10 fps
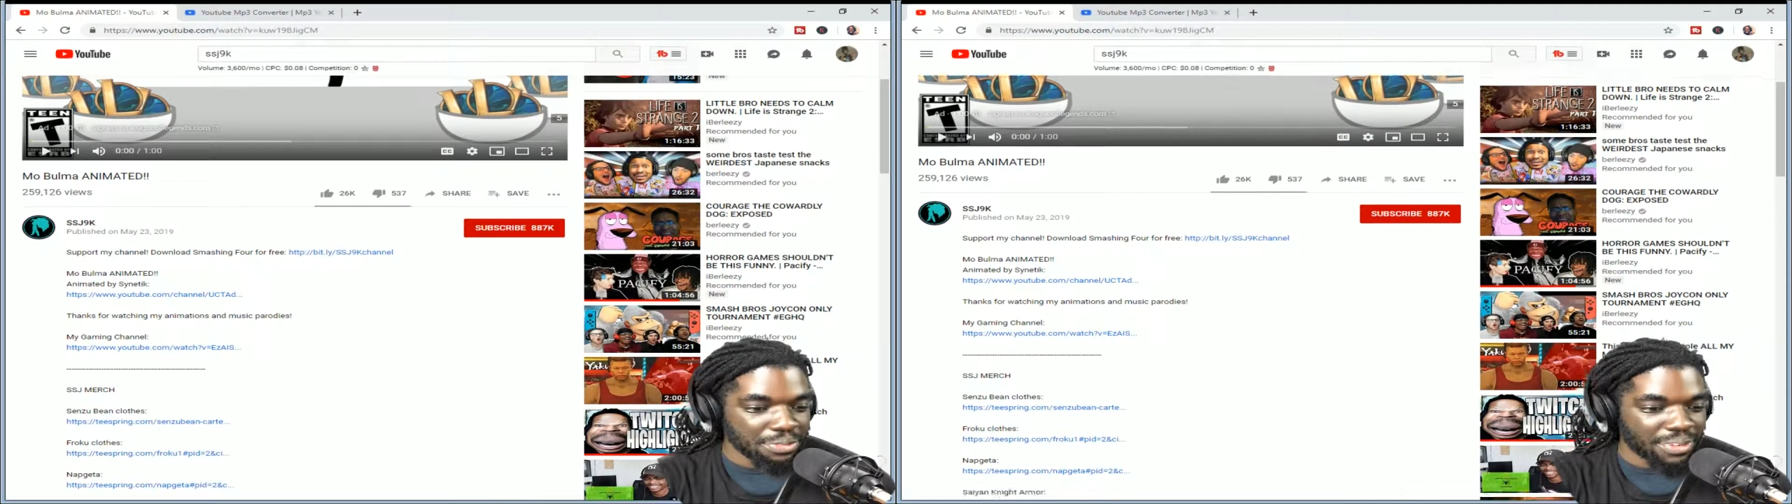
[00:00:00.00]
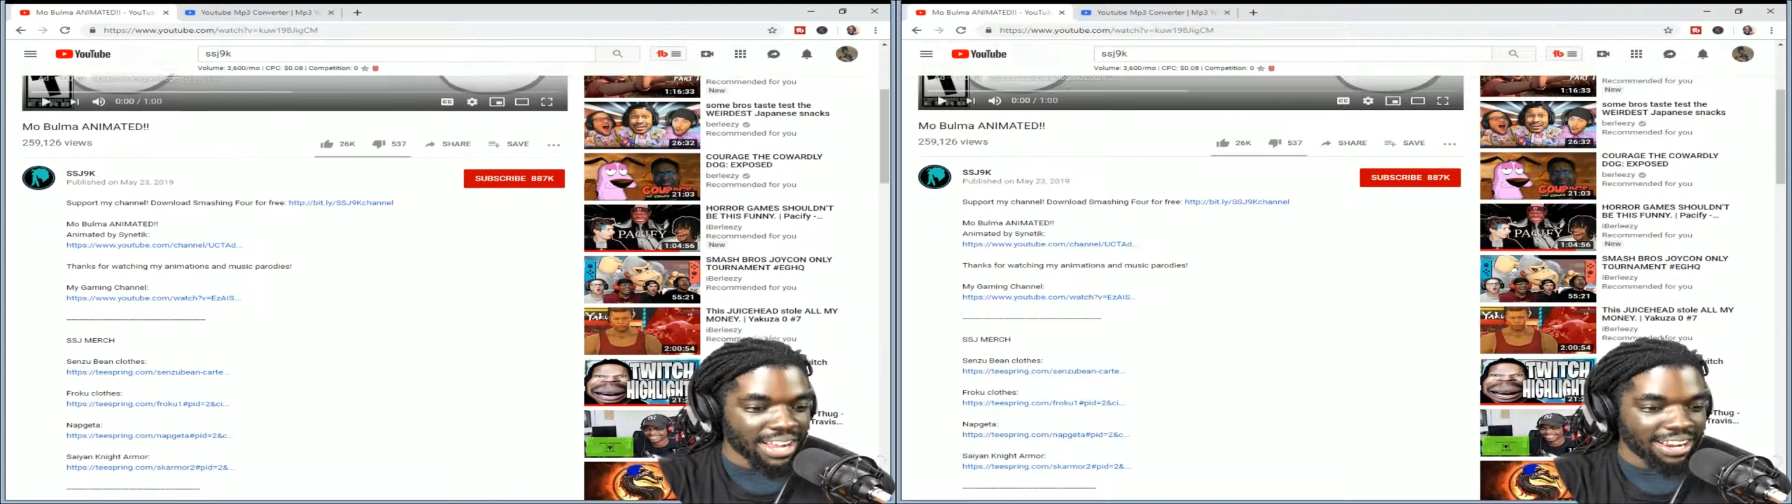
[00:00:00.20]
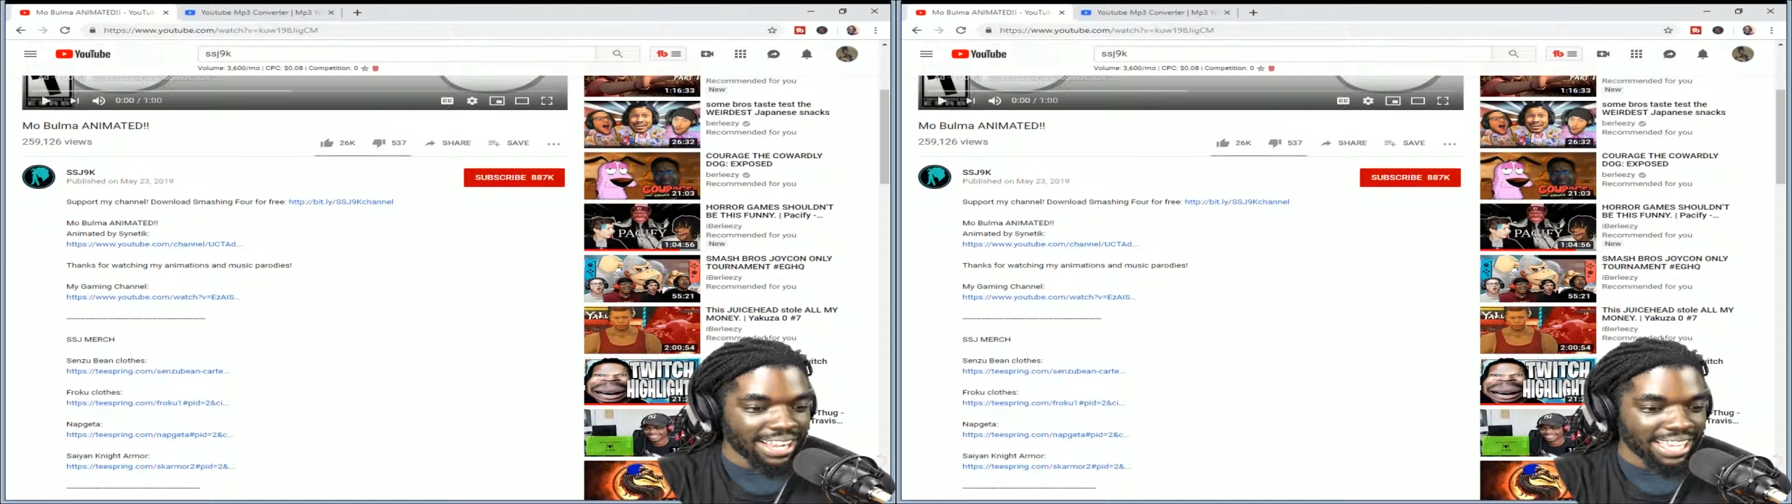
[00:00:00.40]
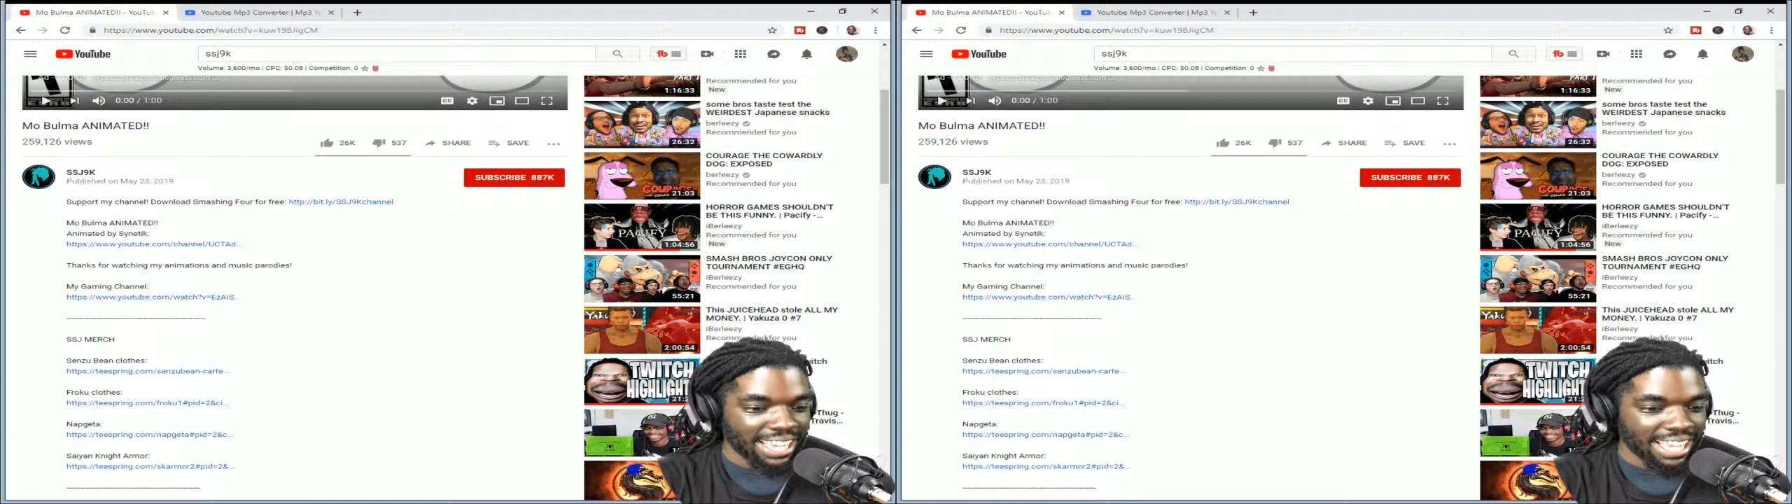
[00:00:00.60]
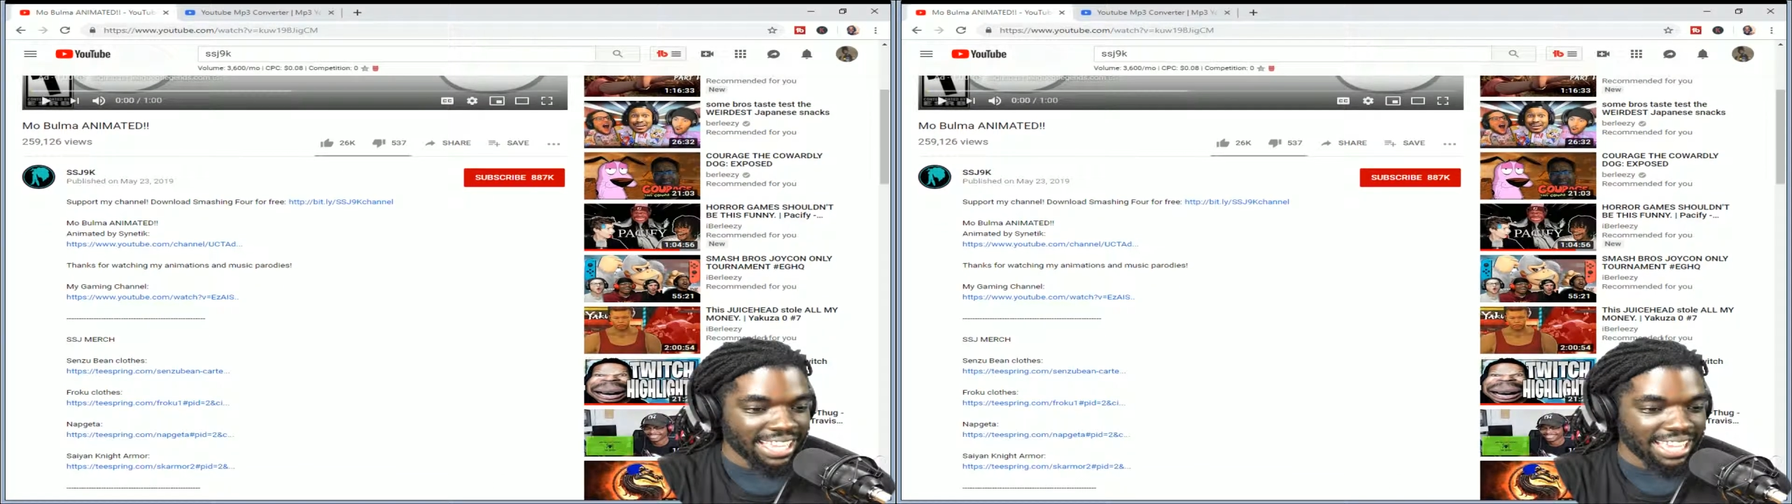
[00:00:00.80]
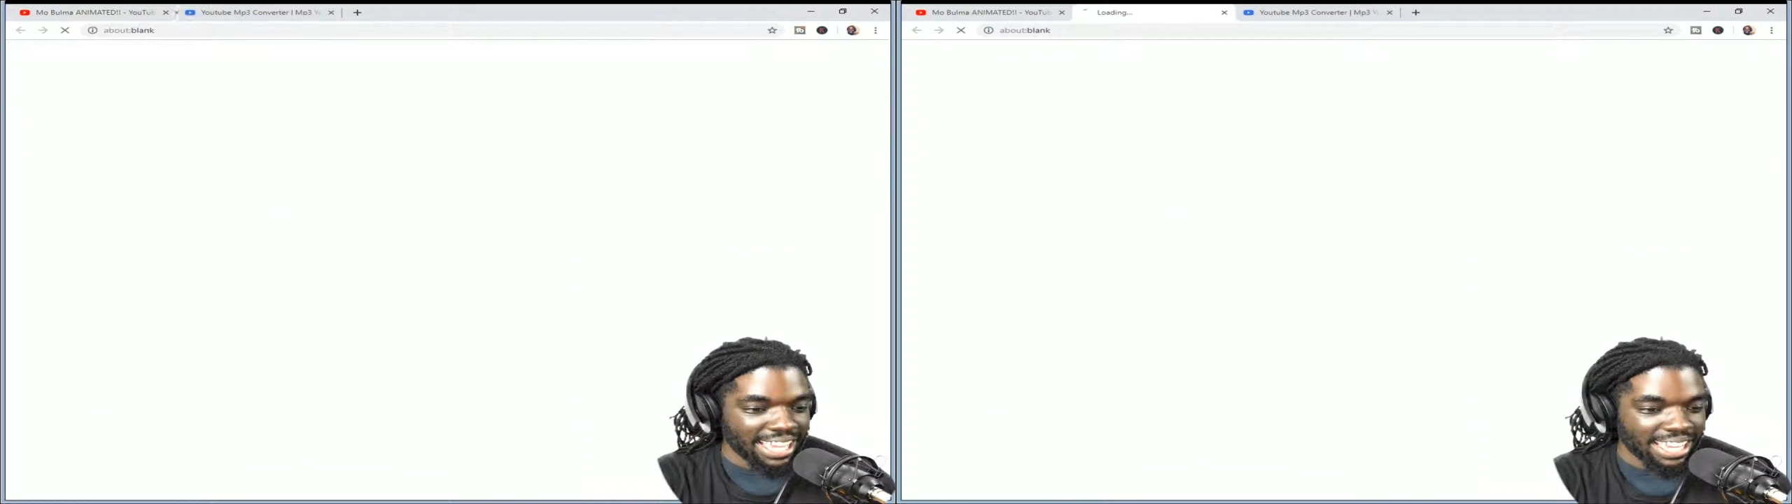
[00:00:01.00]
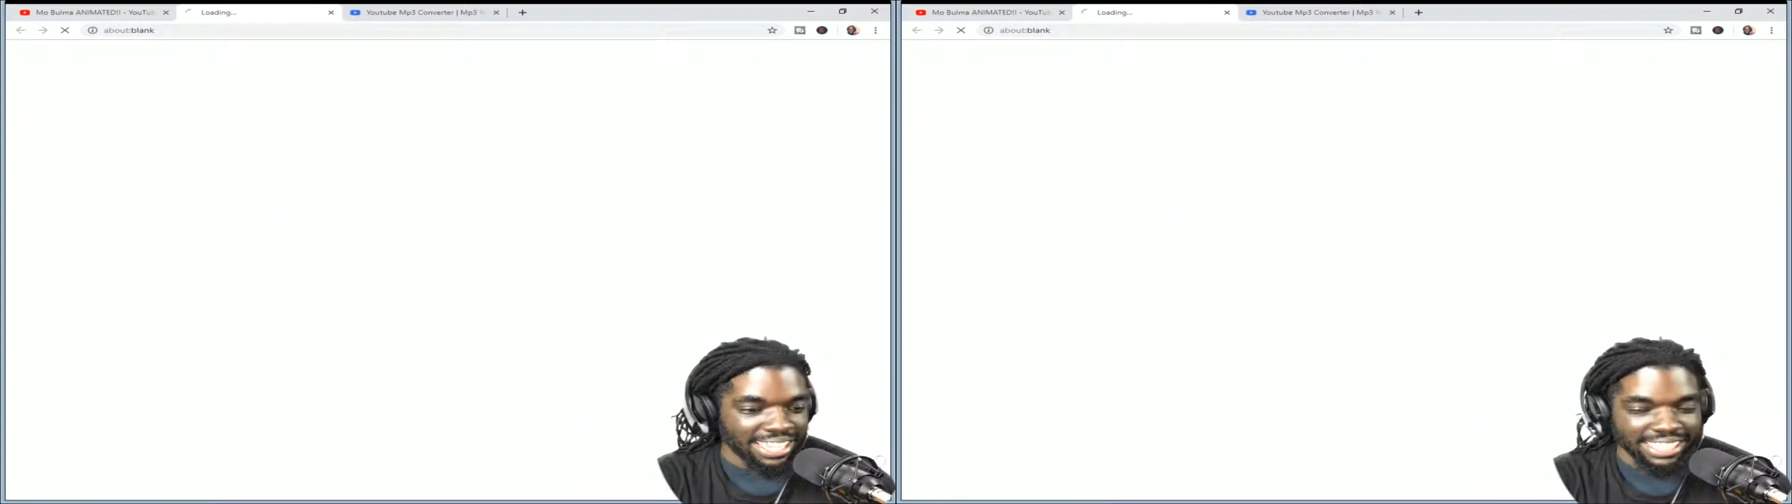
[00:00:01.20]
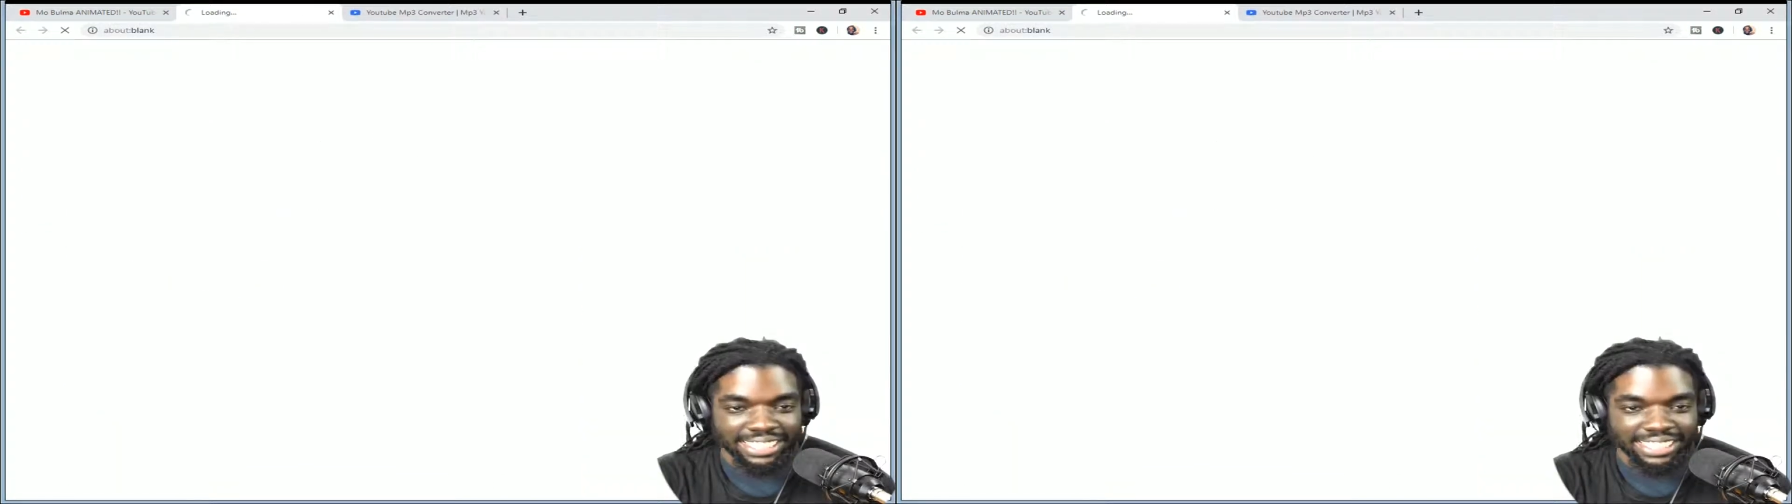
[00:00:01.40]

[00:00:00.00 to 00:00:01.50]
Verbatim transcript: fire. I can't I can't hate.